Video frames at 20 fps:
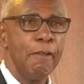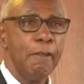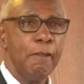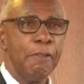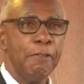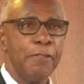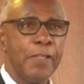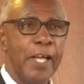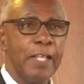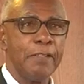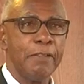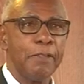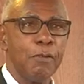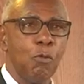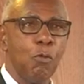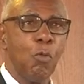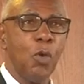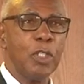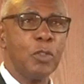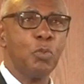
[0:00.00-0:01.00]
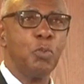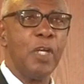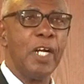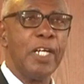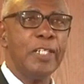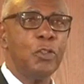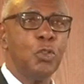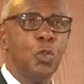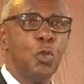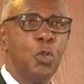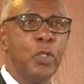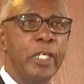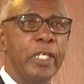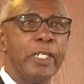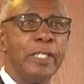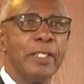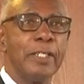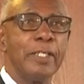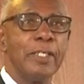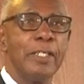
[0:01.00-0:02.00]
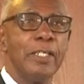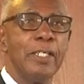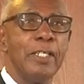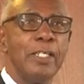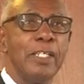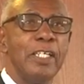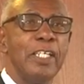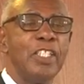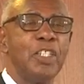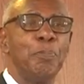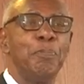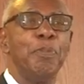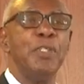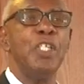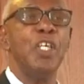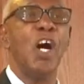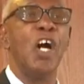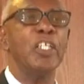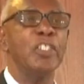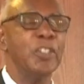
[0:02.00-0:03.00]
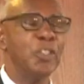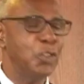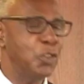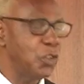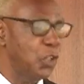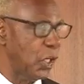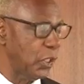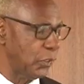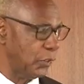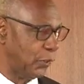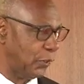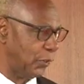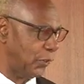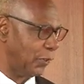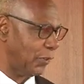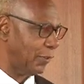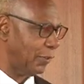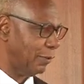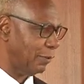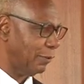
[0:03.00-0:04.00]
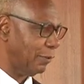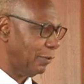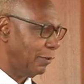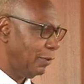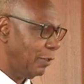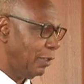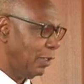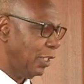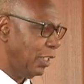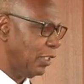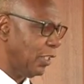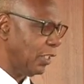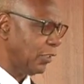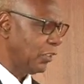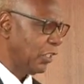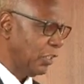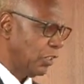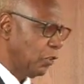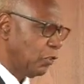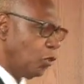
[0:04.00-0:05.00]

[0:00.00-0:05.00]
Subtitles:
that what we are doing is beyond us, it is